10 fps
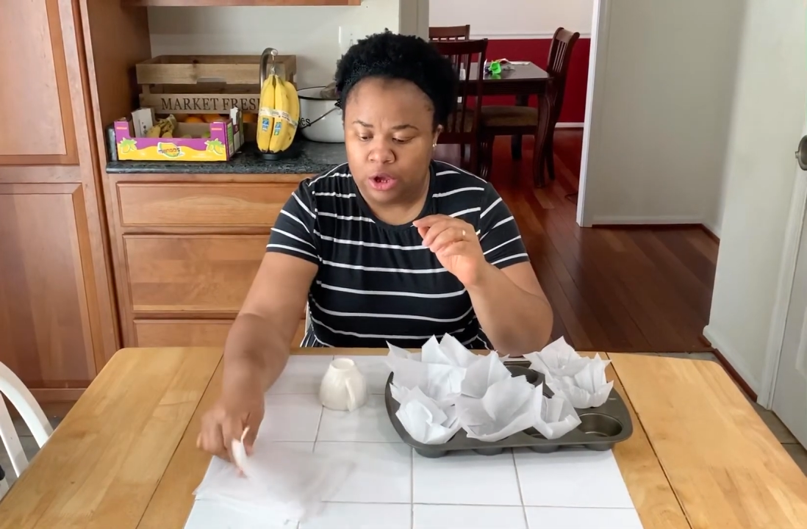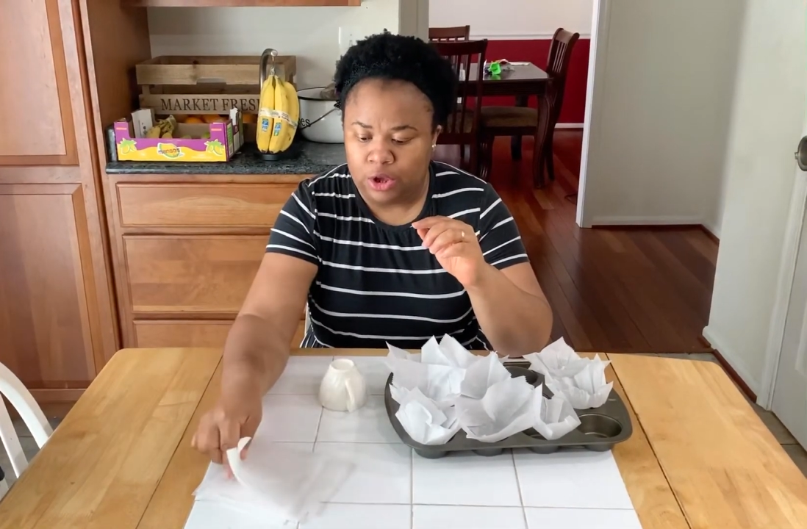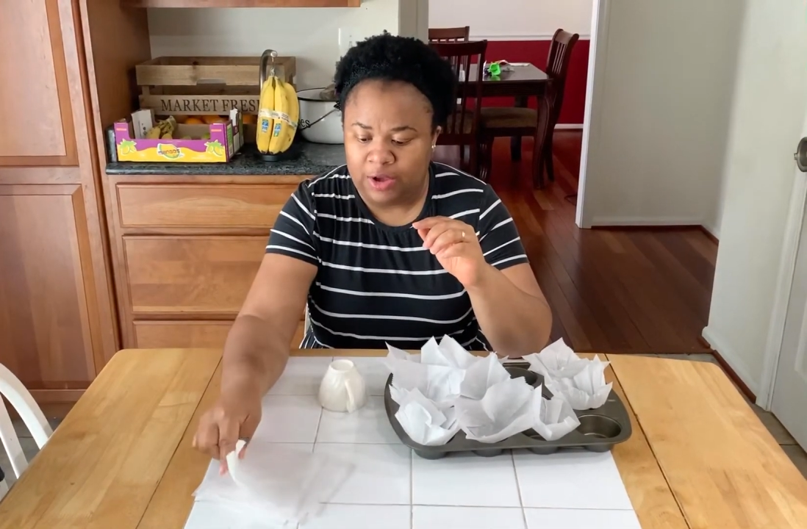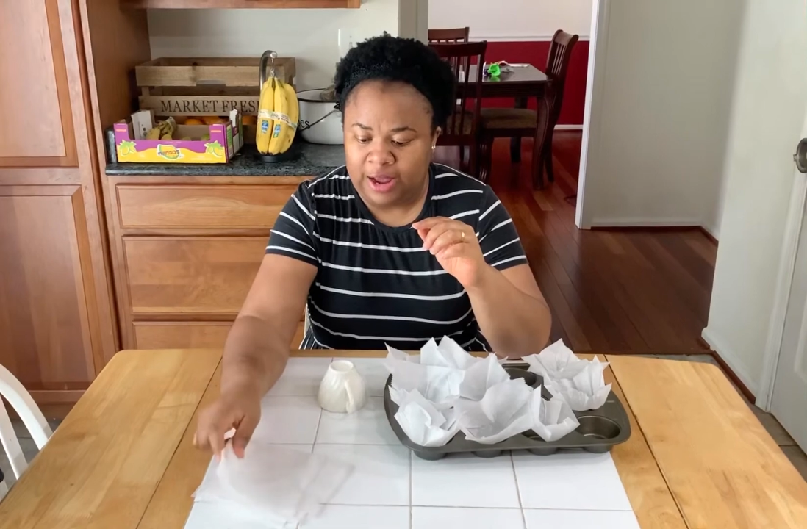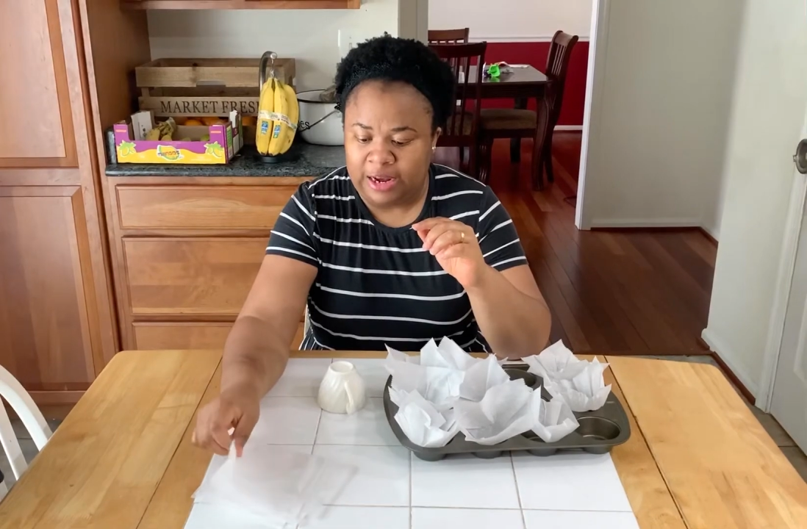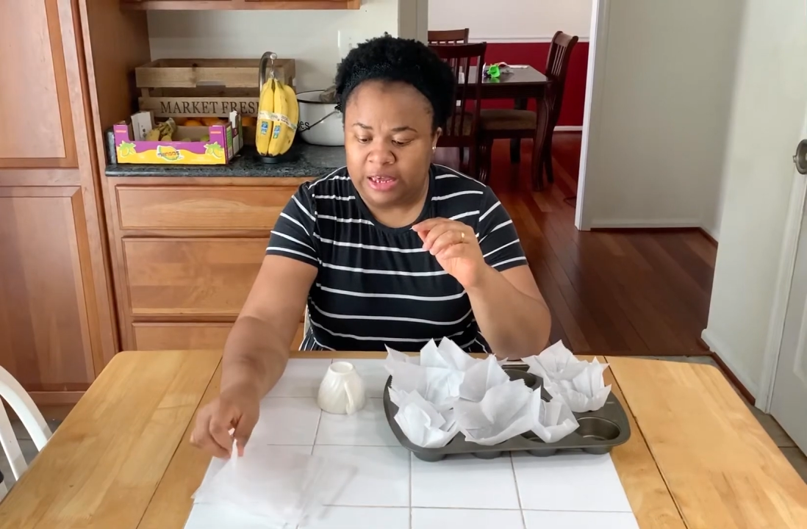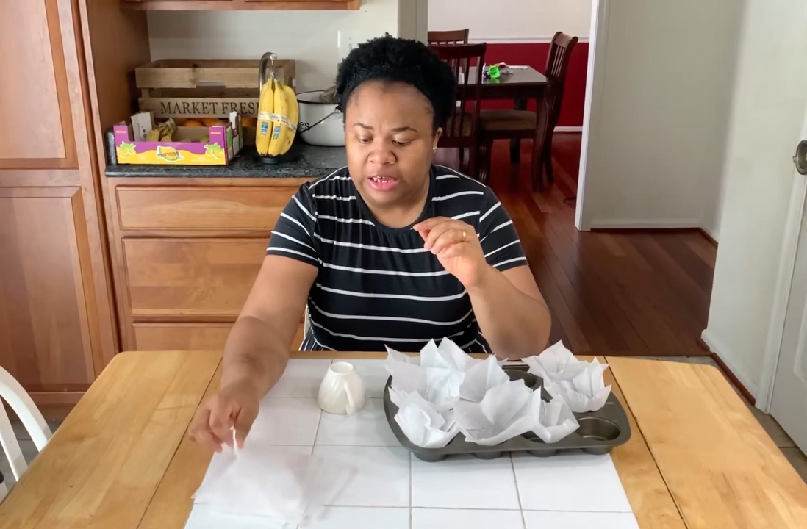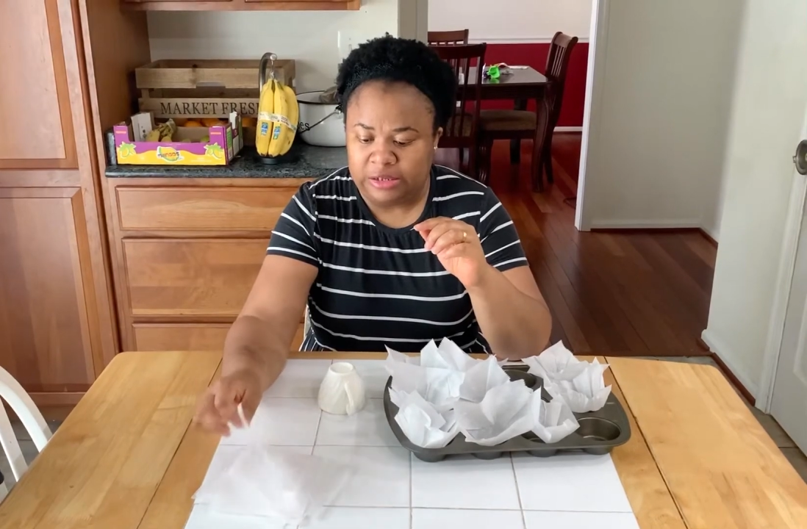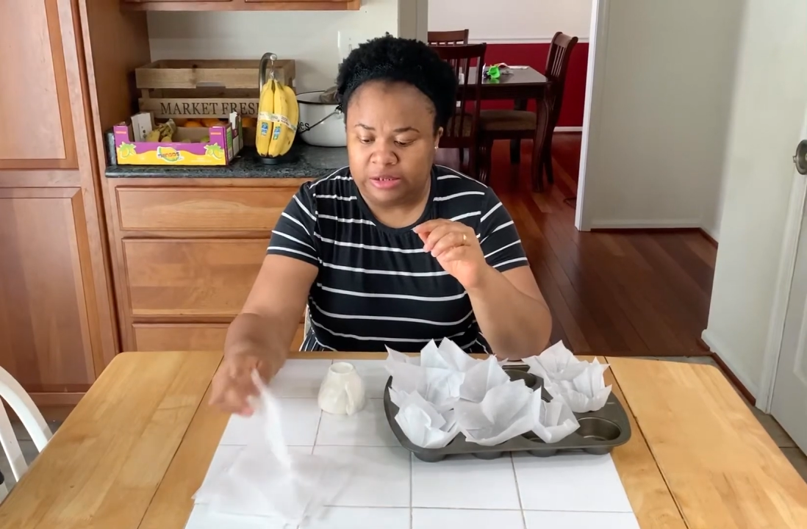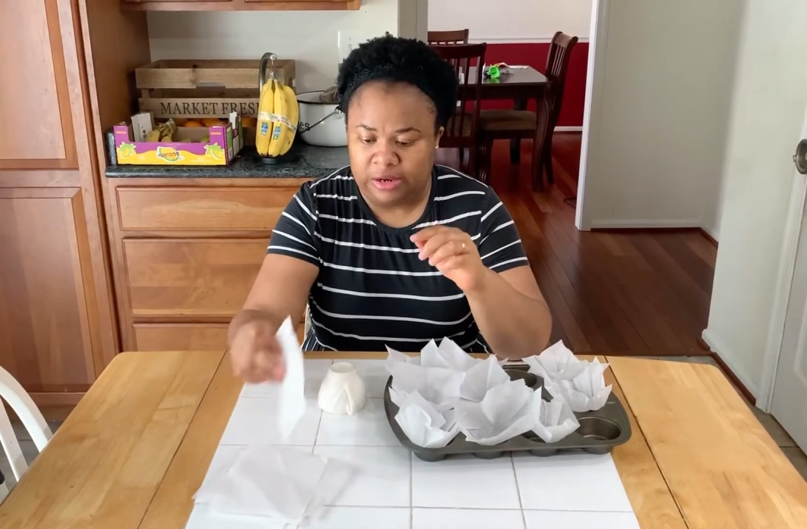you can
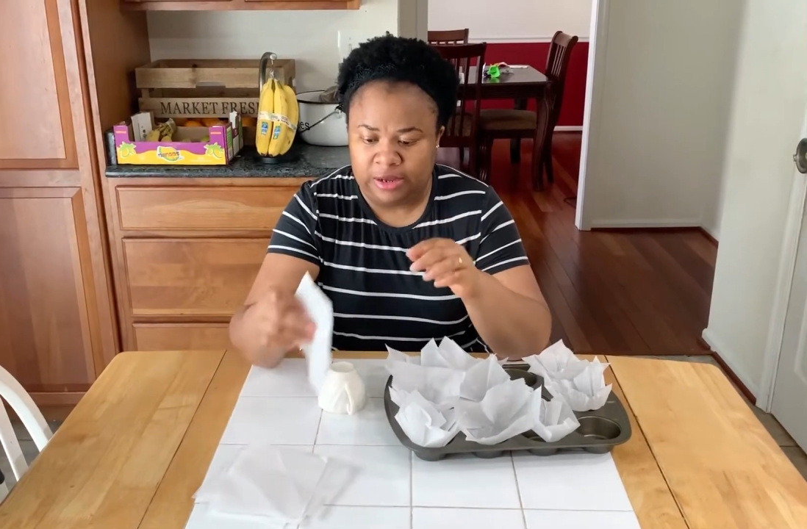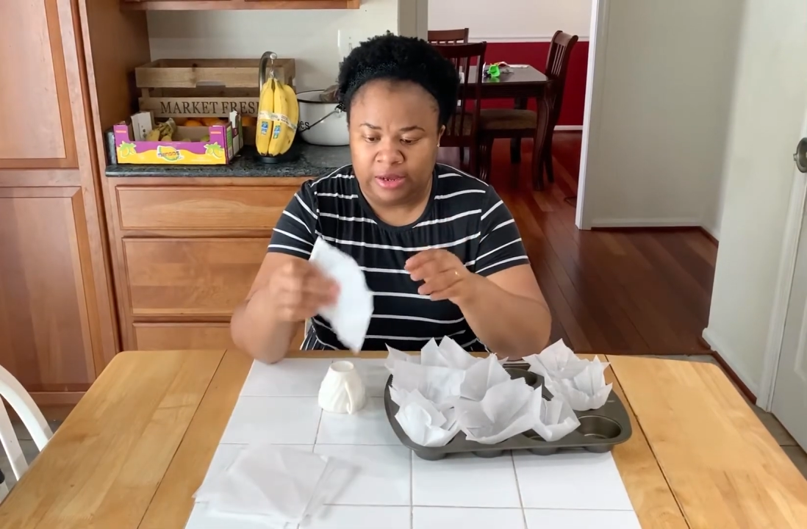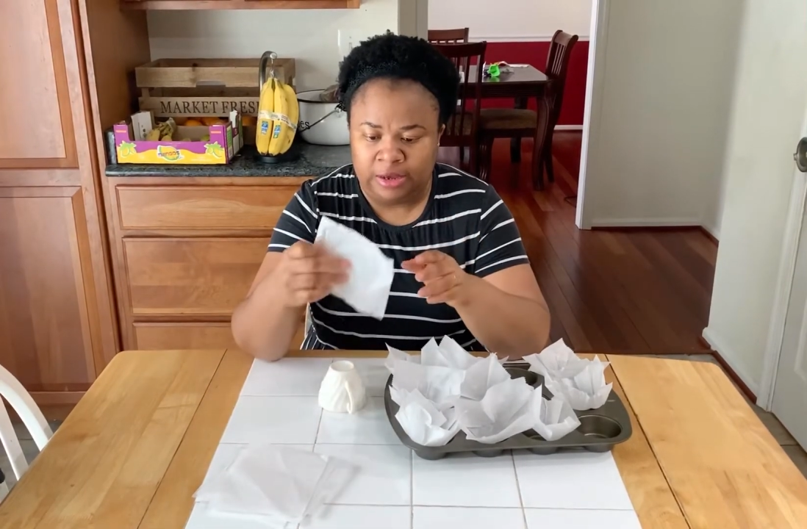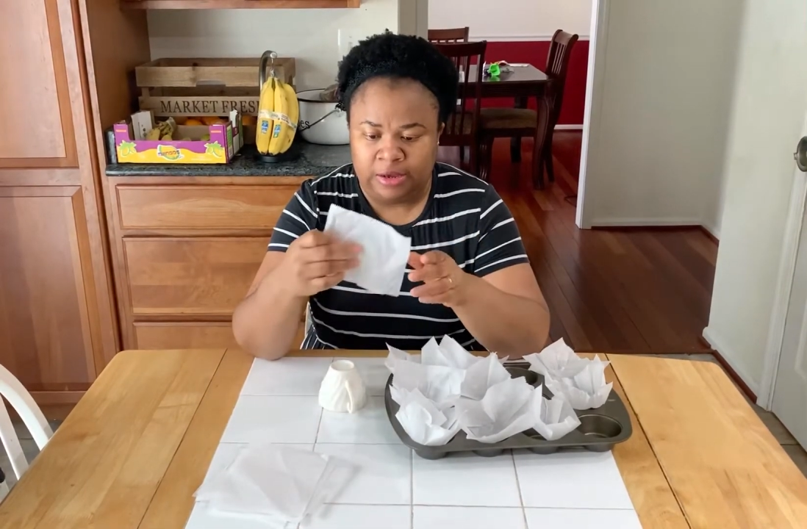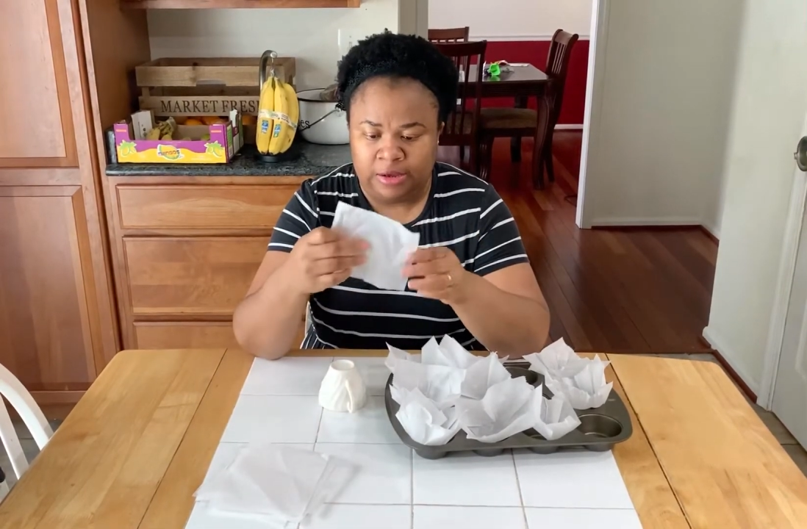easily